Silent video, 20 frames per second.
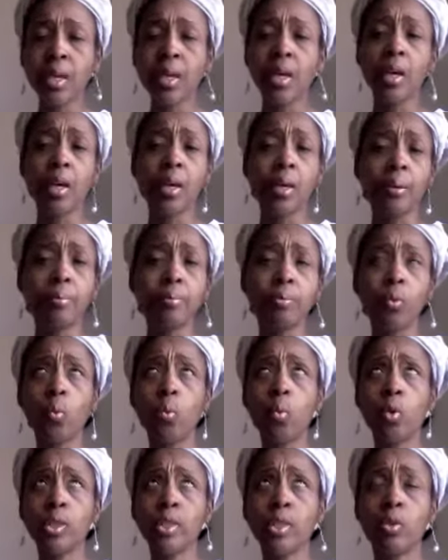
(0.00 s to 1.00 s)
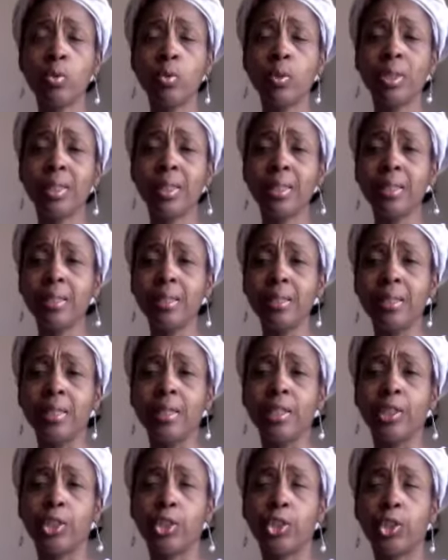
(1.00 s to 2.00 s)
Water only,
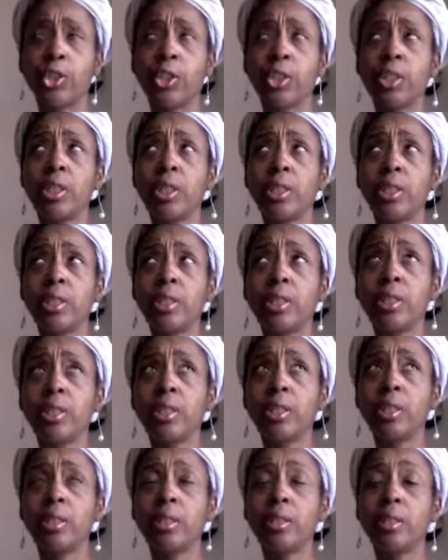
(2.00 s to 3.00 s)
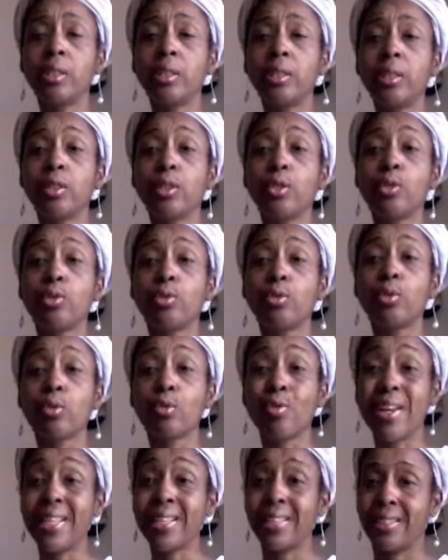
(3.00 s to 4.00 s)
she
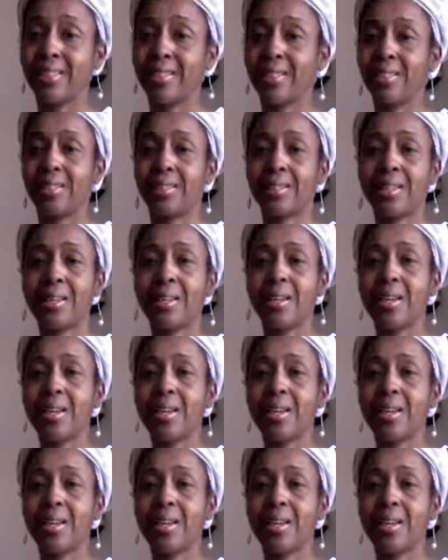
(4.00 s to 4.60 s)
grates it.